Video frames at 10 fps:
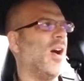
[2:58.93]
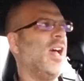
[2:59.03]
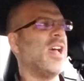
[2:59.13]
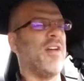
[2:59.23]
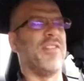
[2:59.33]

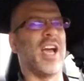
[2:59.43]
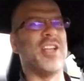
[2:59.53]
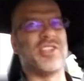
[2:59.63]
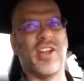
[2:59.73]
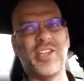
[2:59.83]
if you
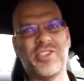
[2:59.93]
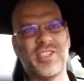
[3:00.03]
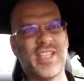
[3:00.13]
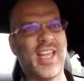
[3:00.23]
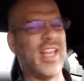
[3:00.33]
guys are
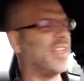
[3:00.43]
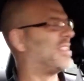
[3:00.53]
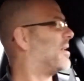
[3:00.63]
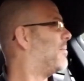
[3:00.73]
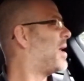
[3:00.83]
interested in
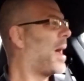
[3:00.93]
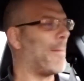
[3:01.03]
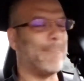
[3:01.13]
some